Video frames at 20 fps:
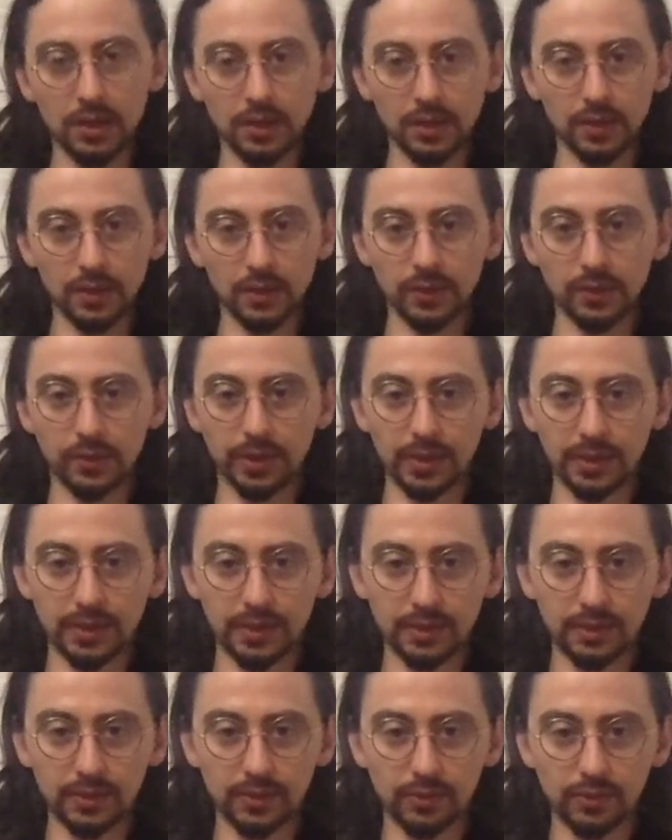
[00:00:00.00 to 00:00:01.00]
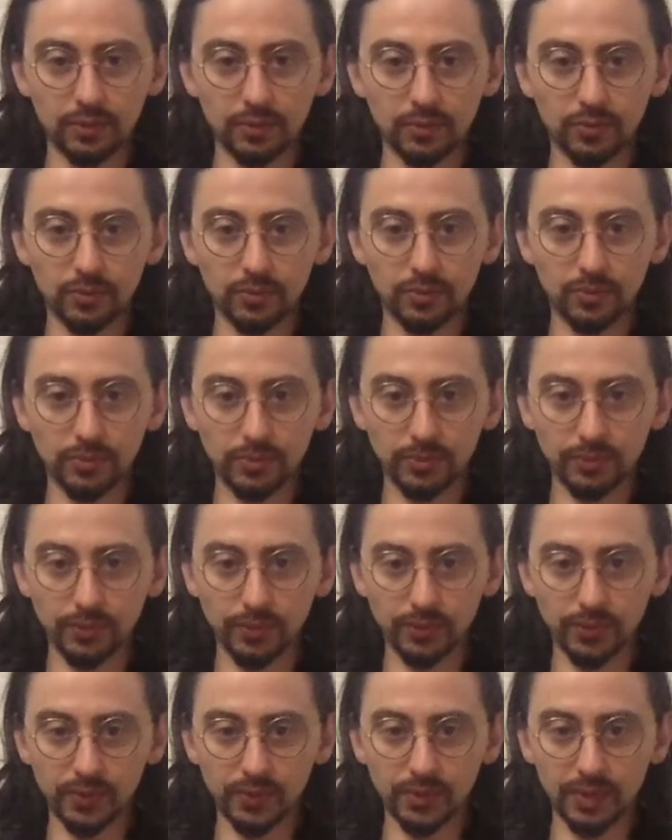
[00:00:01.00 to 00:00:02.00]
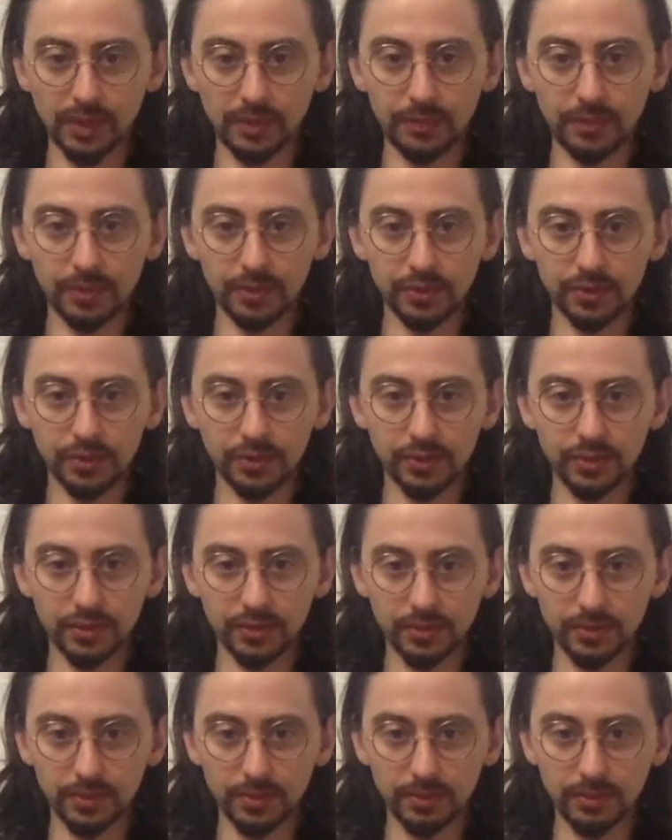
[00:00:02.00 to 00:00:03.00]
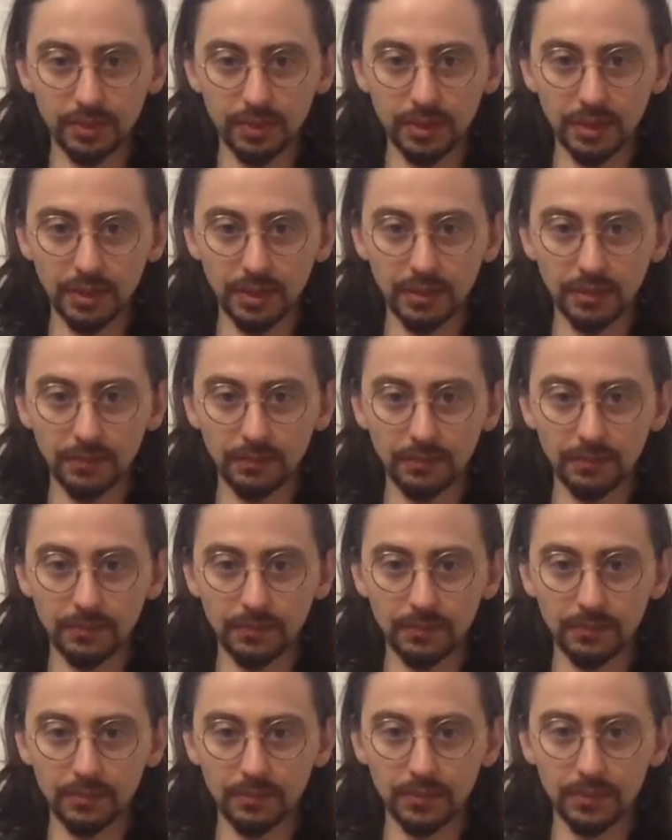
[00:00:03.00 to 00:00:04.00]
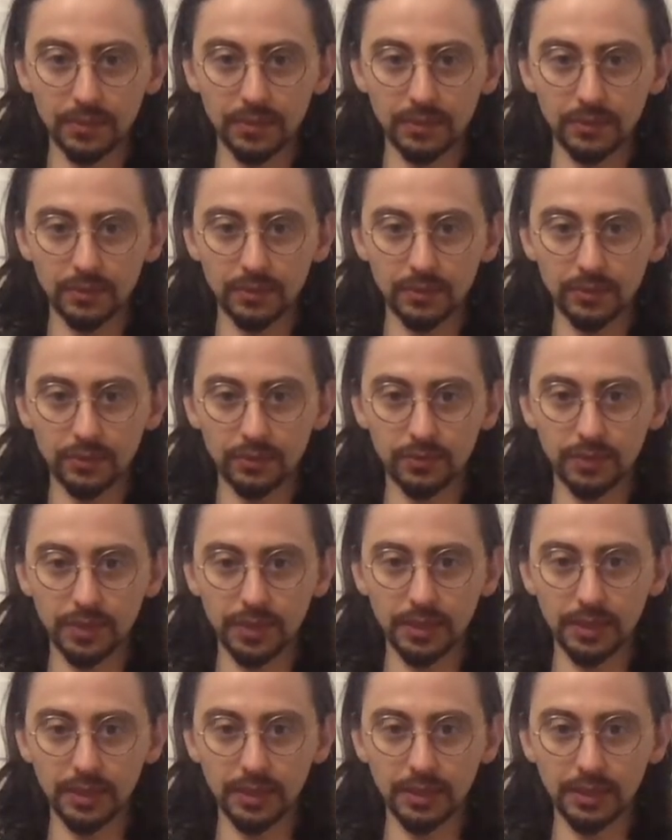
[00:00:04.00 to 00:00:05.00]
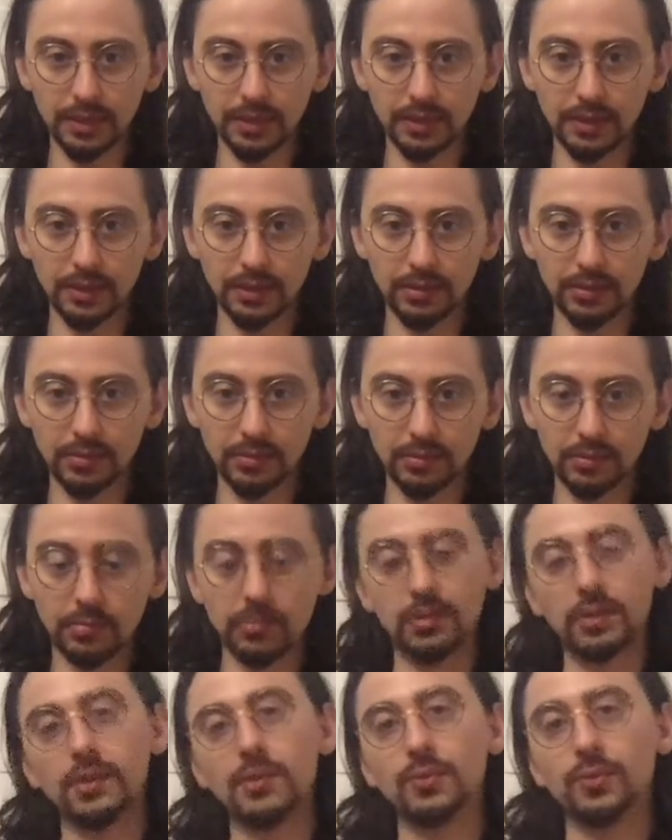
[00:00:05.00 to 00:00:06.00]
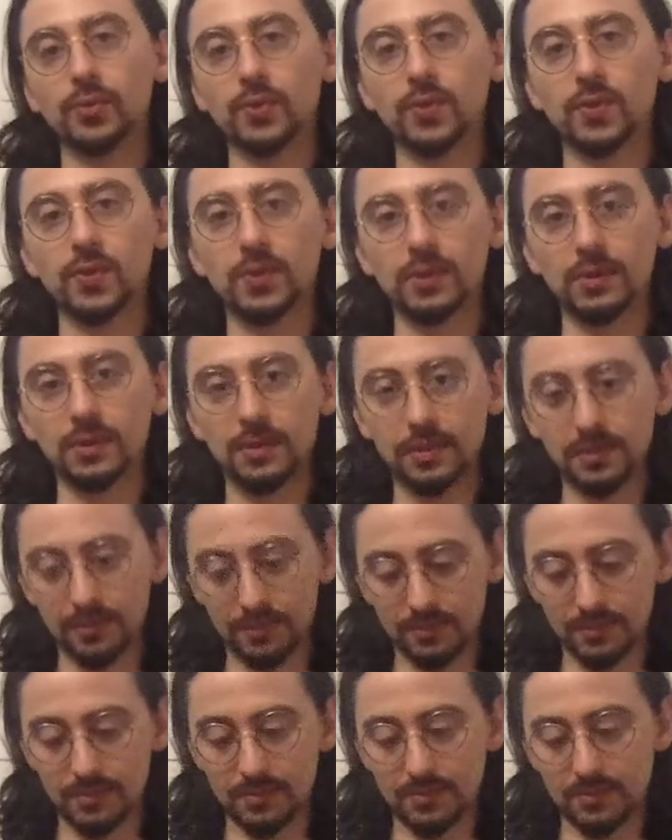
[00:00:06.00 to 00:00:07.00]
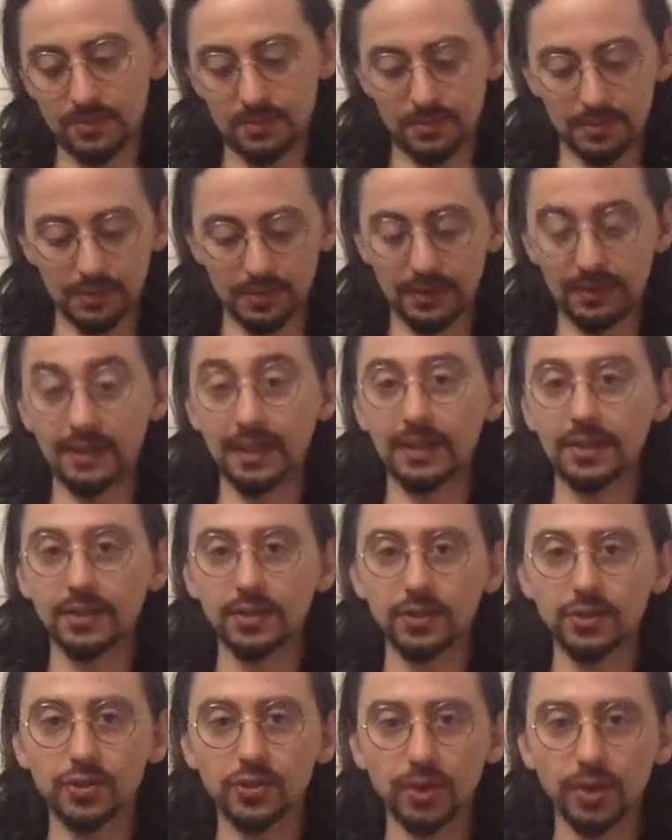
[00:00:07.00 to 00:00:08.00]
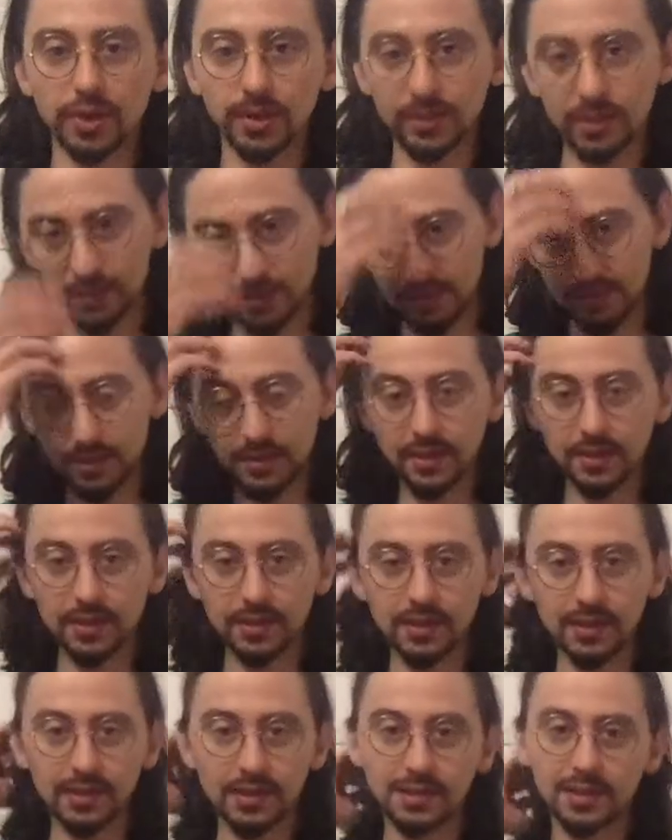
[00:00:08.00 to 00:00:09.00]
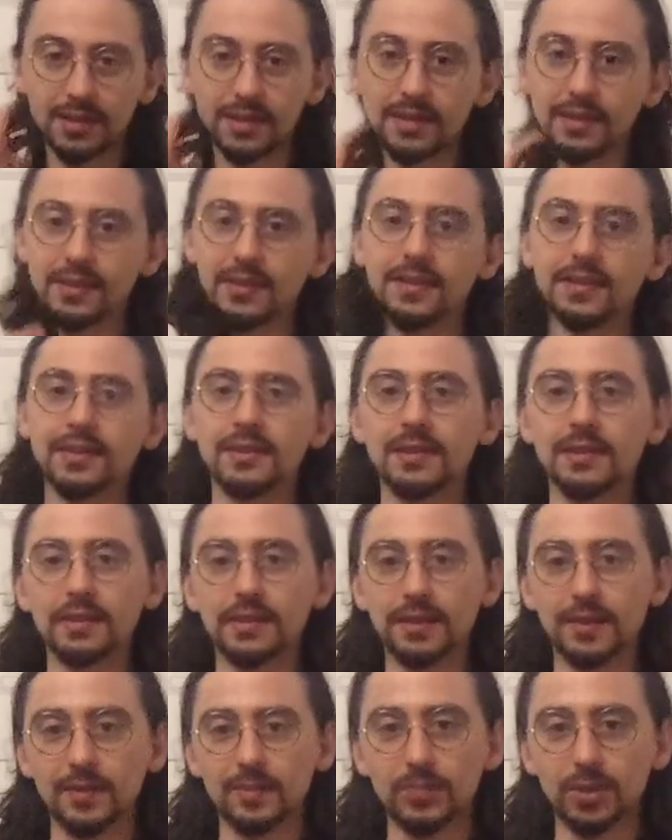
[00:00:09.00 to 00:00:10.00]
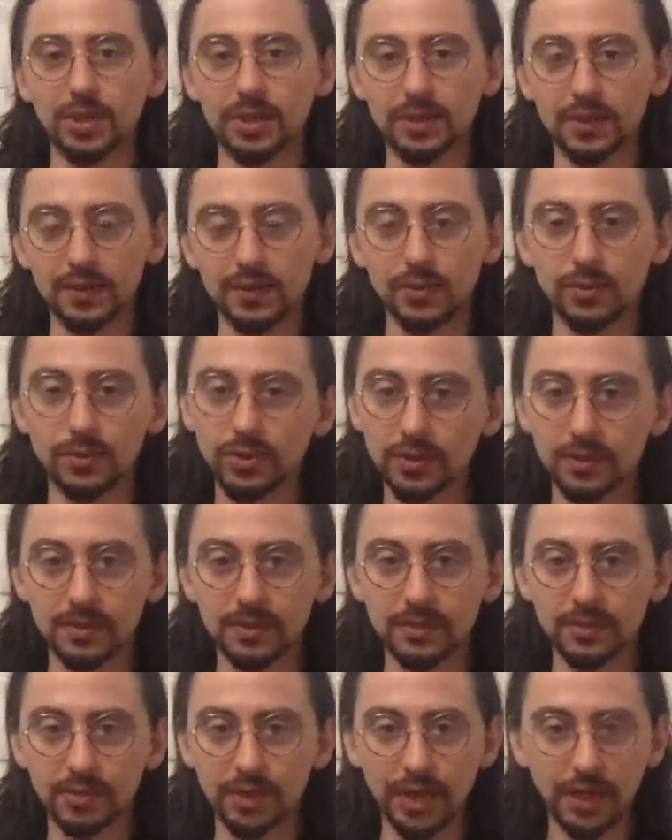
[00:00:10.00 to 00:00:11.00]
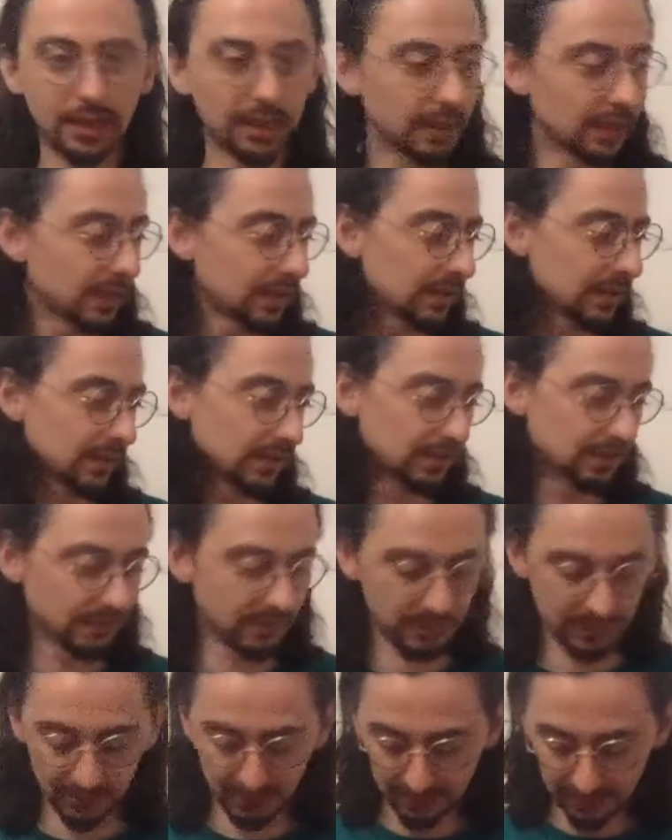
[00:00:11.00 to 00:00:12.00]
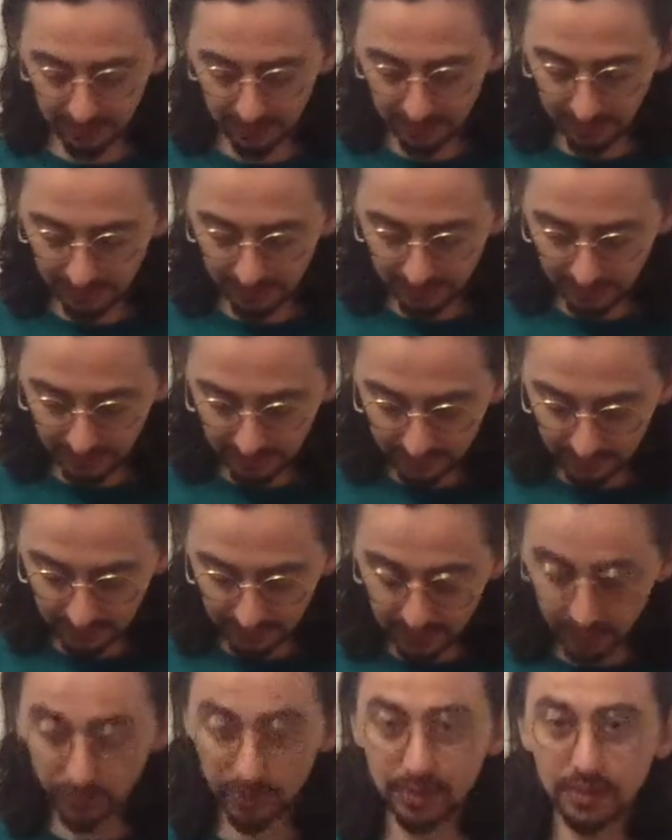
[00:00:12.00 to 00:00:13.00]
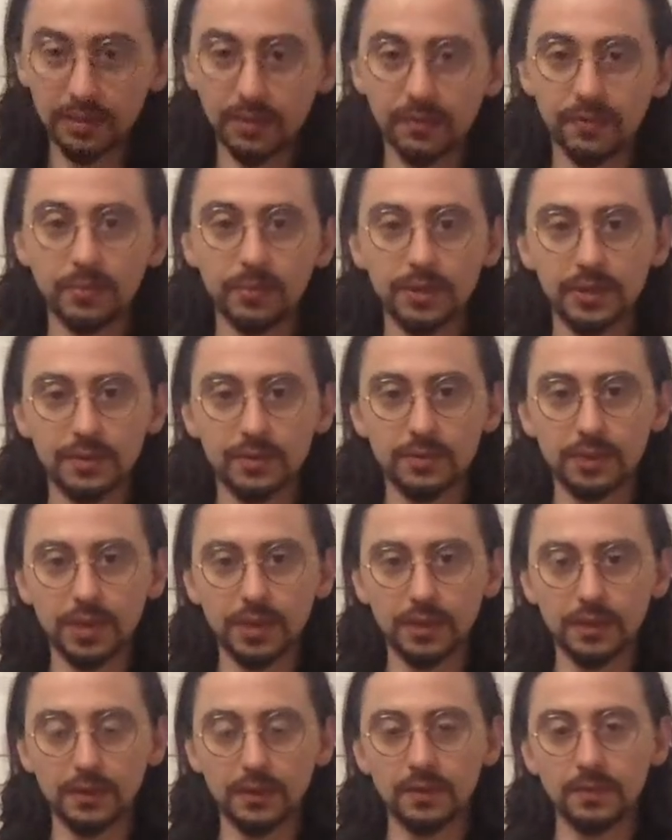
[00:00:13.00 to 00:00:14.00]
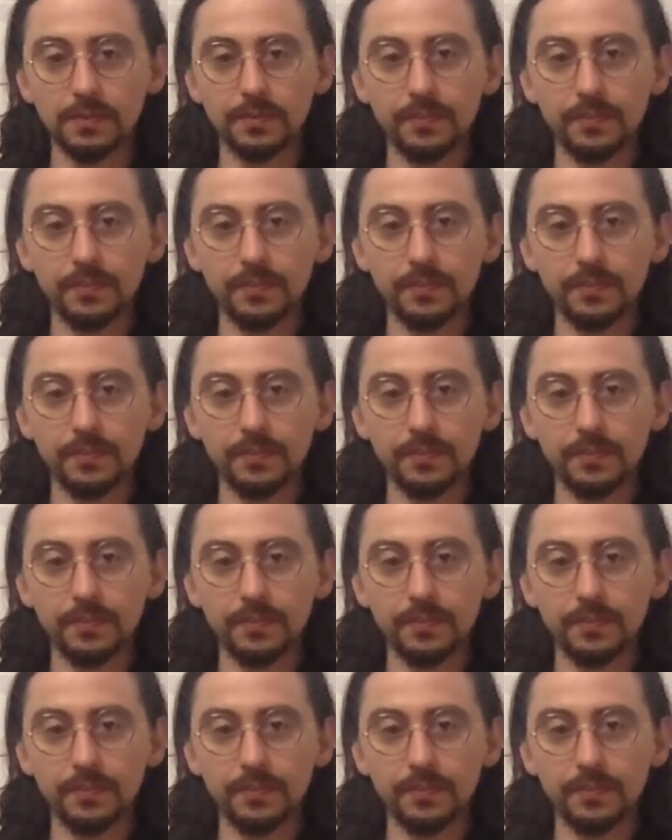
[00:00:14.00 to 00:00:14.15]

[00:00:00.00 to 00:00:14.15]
So I tend to use the upper joint when playing, but you should really use the second joint. And a nice practice to just train that is to hit the 3 strings